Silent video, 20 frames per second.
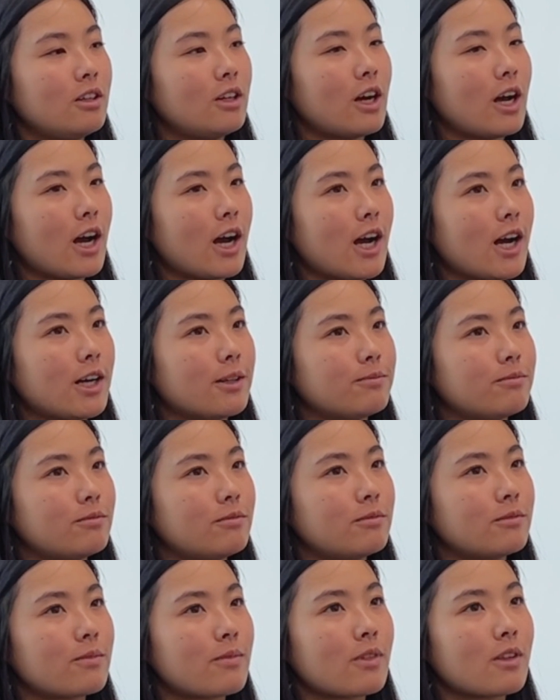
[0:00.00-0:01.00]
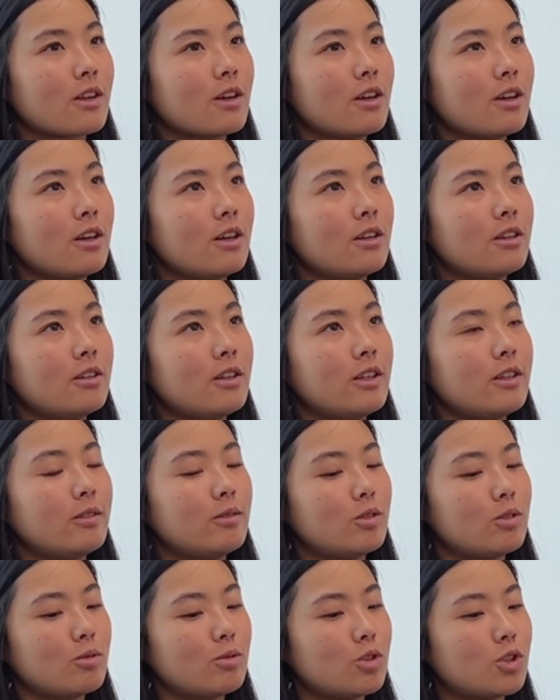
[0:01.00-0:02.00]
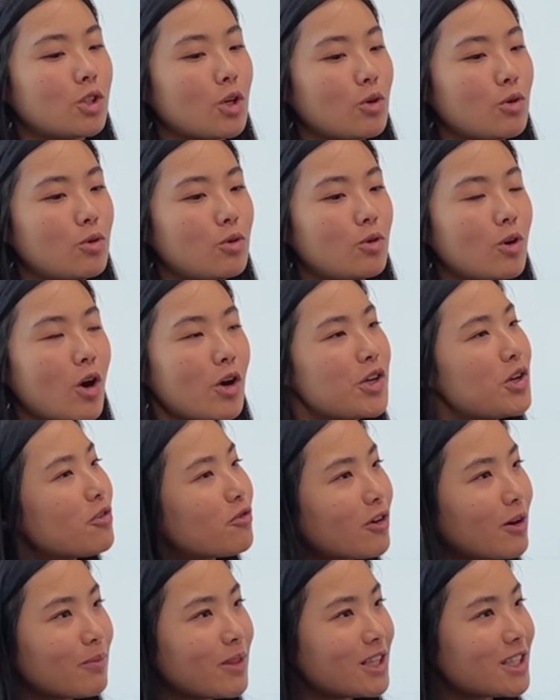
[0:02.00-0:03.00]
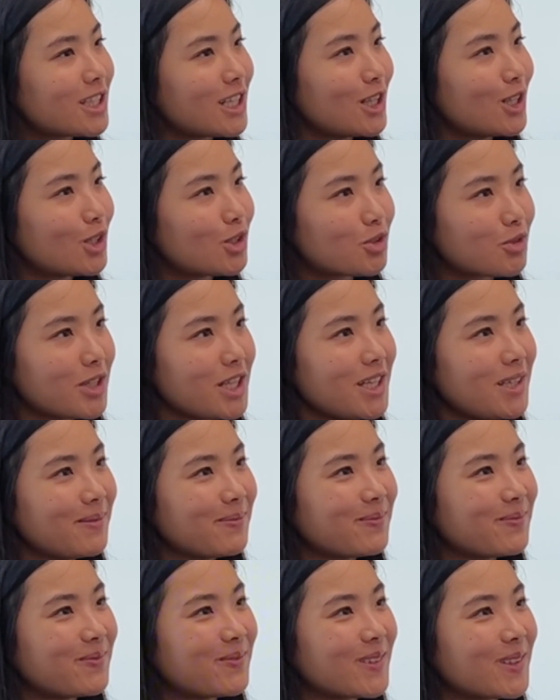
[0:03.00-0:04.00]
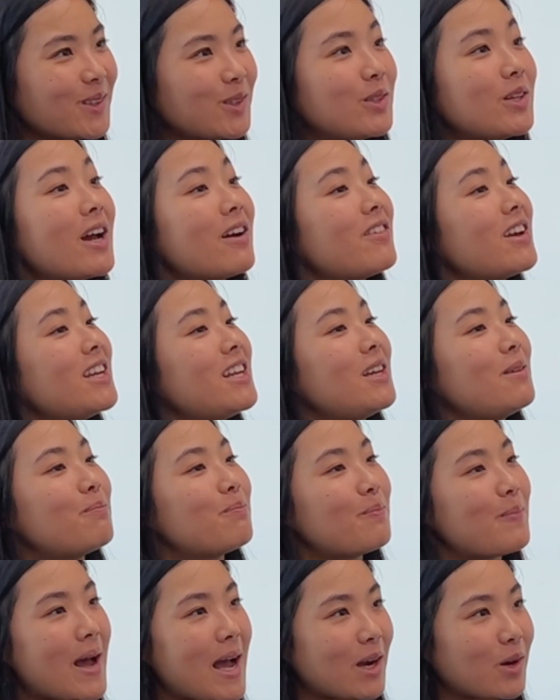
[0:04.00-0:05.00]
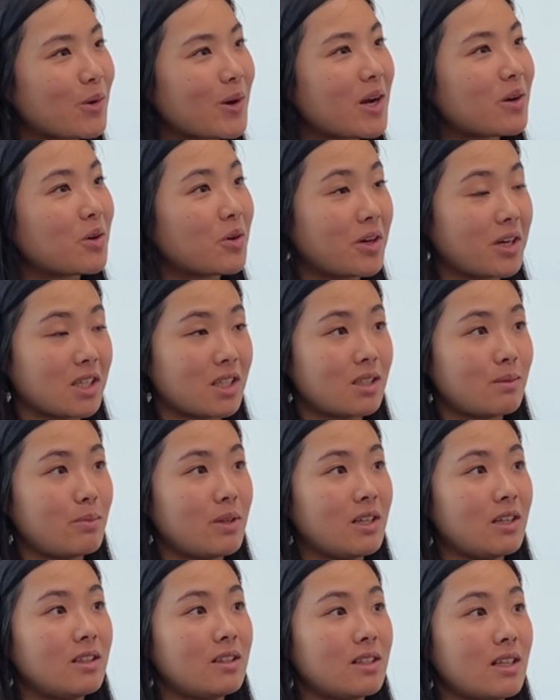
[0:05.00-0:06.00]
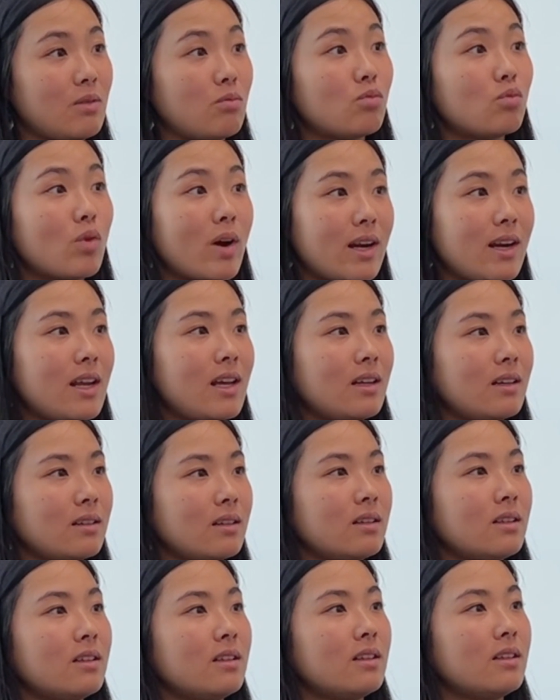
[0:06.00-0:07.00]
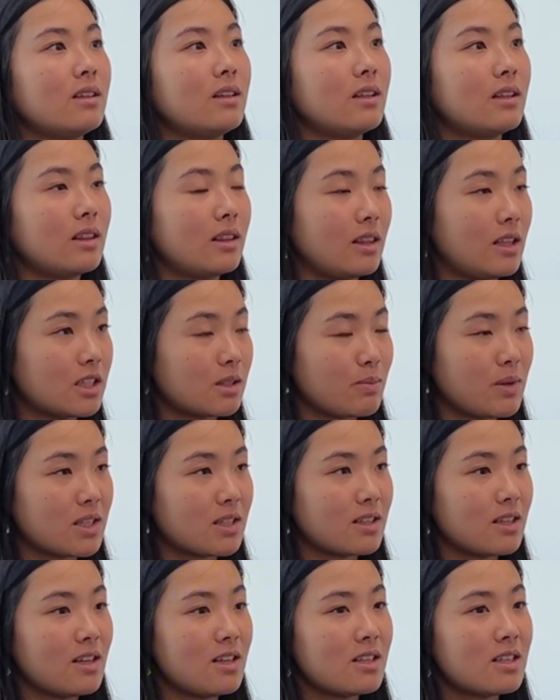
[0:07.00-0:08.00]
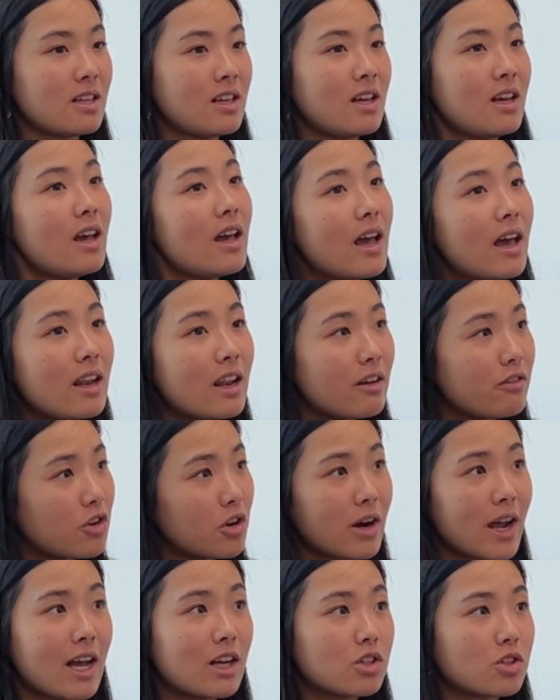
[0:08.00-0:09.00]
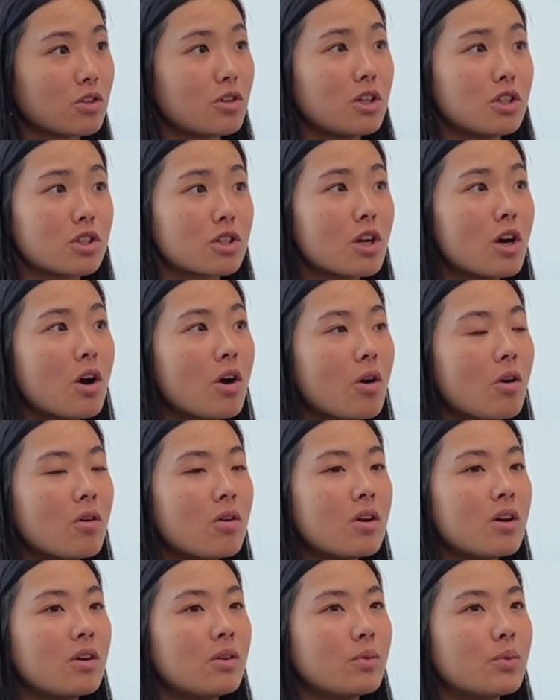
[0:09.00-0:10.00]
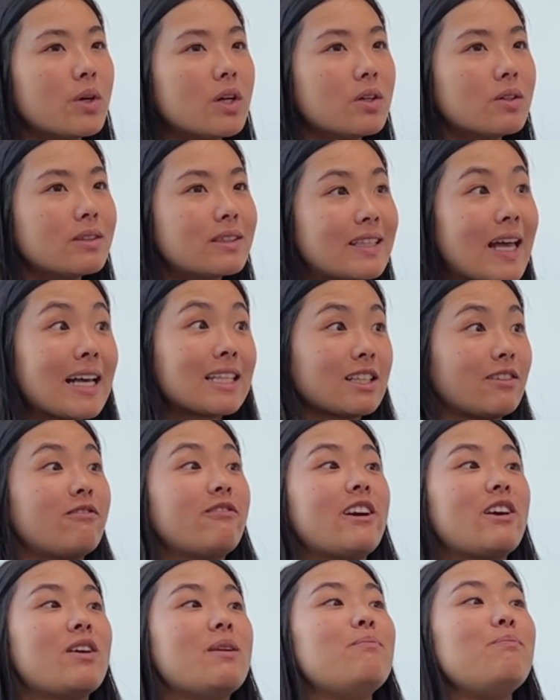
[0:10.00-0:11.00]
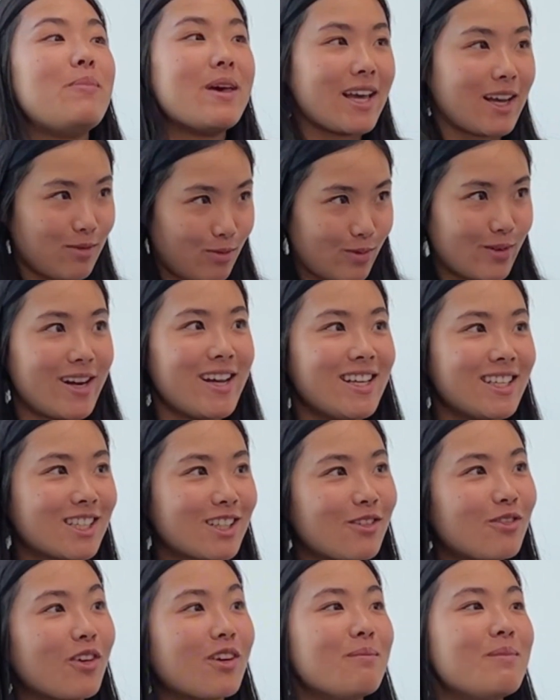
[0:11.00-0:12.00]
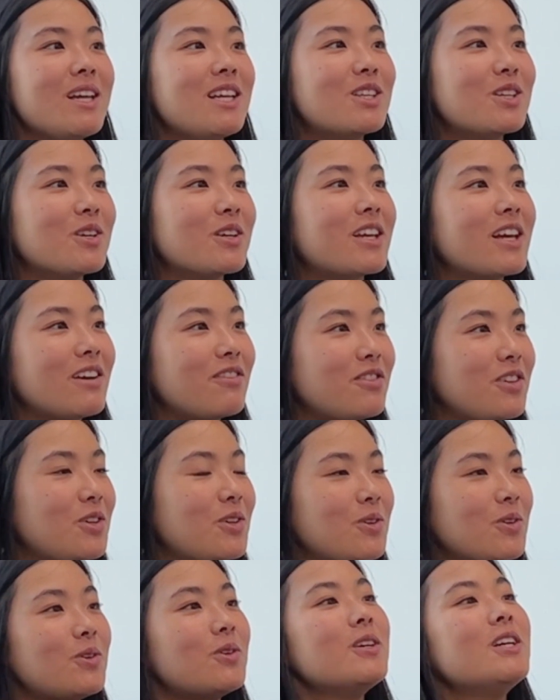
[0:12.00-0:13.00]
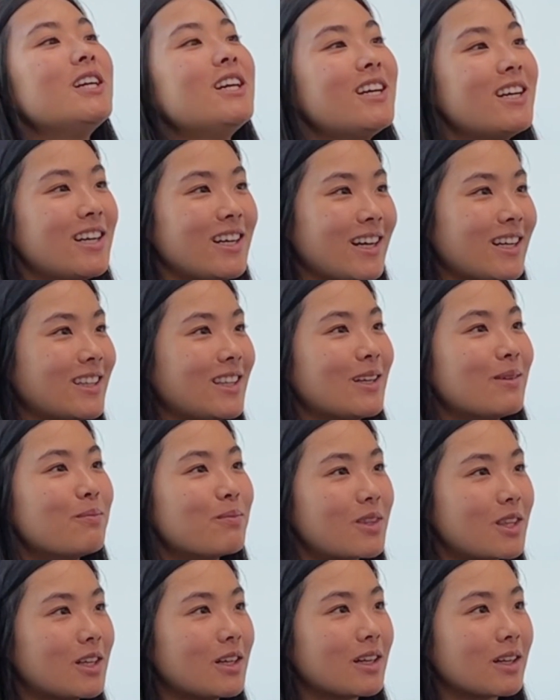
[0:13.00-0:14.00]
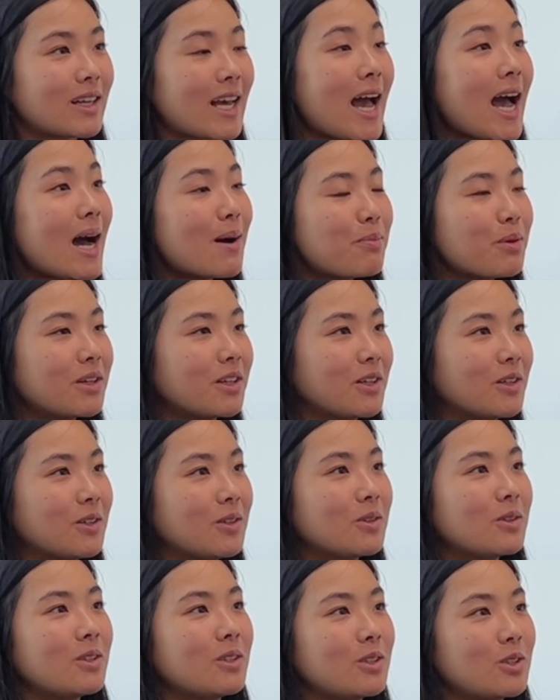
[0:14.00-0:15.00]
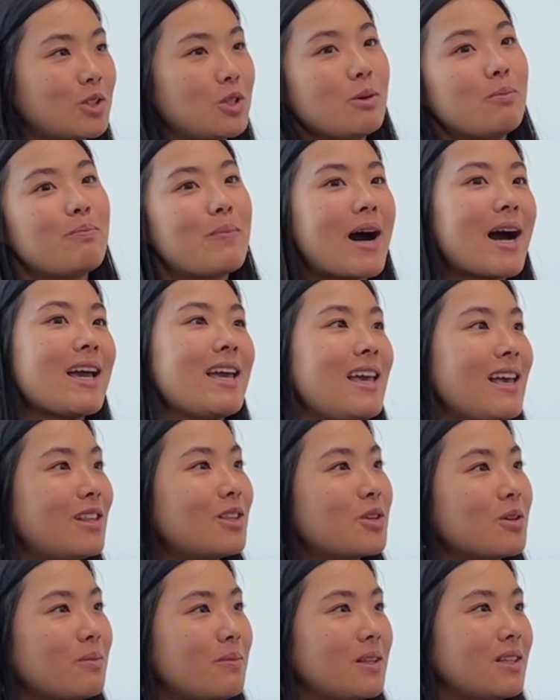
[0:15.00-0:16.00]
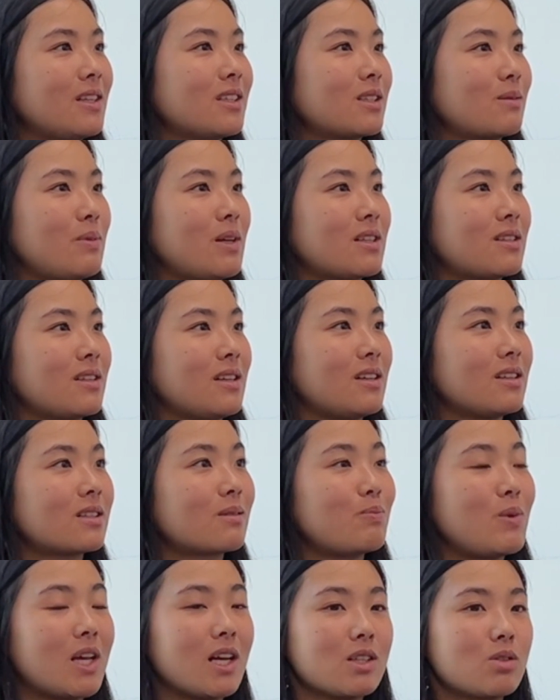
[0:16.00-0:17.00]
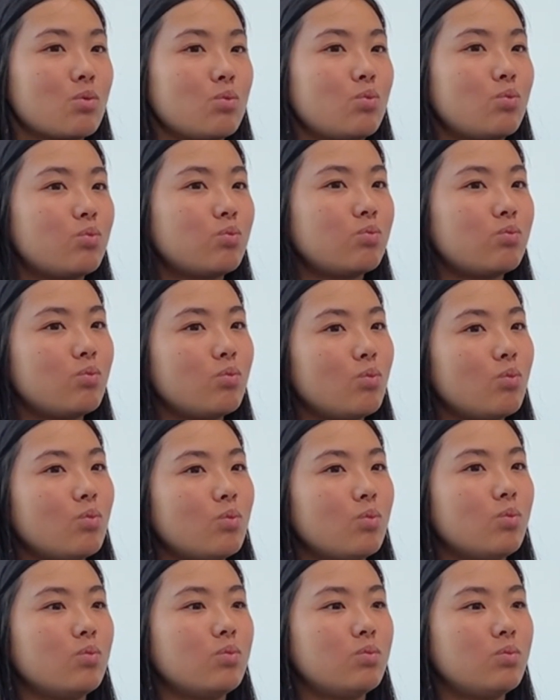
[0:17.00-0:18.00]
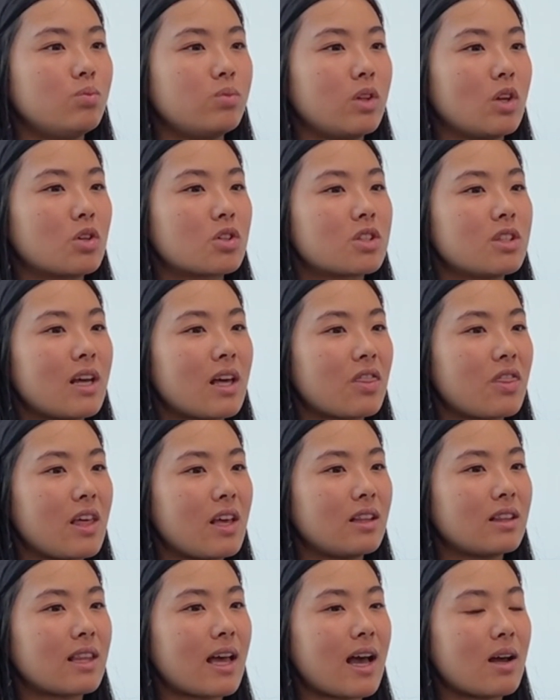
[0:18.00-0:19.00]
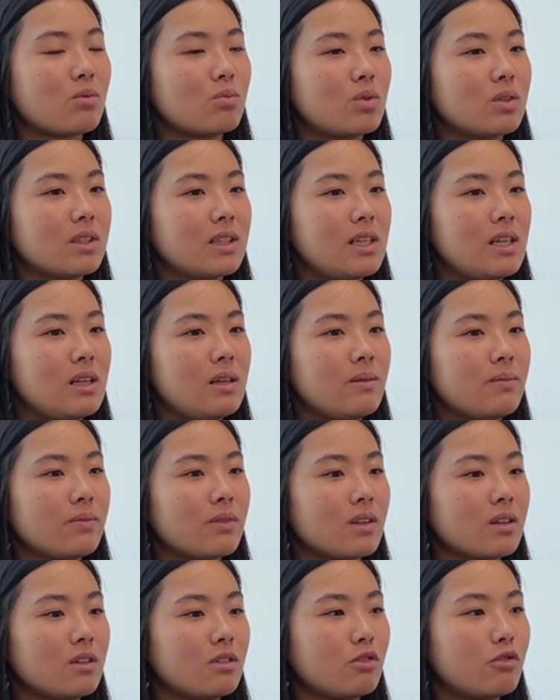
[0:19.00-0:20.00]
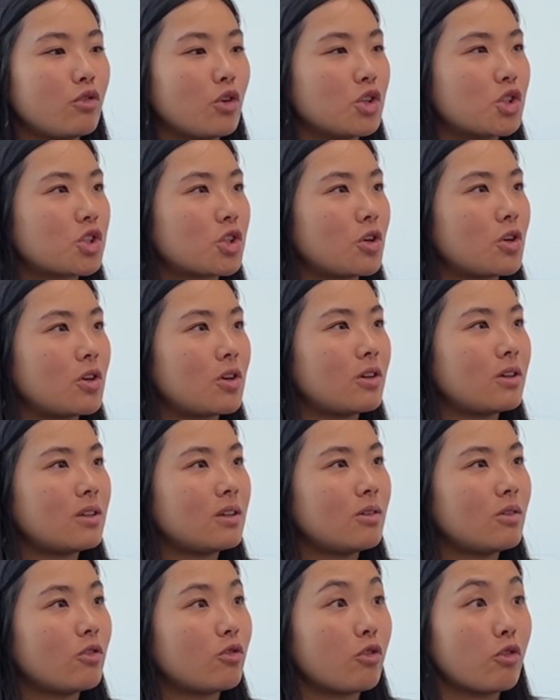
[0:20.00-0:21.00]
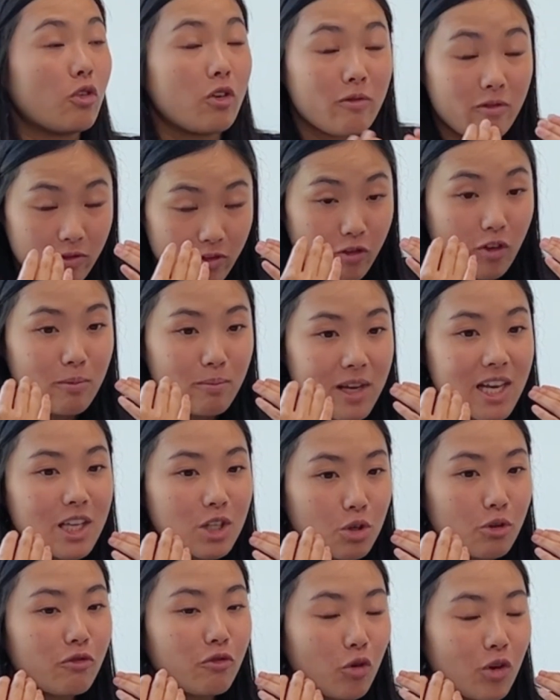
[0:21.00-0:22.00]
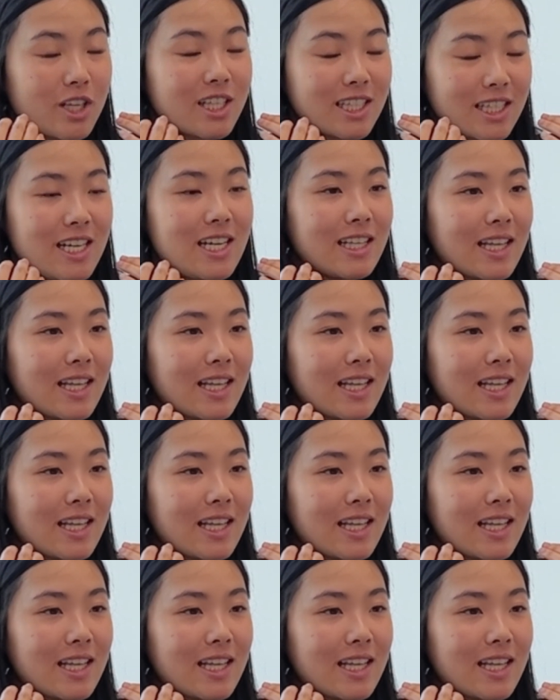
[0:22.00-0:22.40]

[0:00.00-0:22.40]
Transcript: um, so, are you from this industry? Mm. Do you have any background or experience in correct, running correct, yeah. this business? Mm. And if your answer is no, mm. well, that's a very big risk for yeah. me to give you yeah. the, the capital to buy into this business because there's nothing that really for sure for, for me to foresee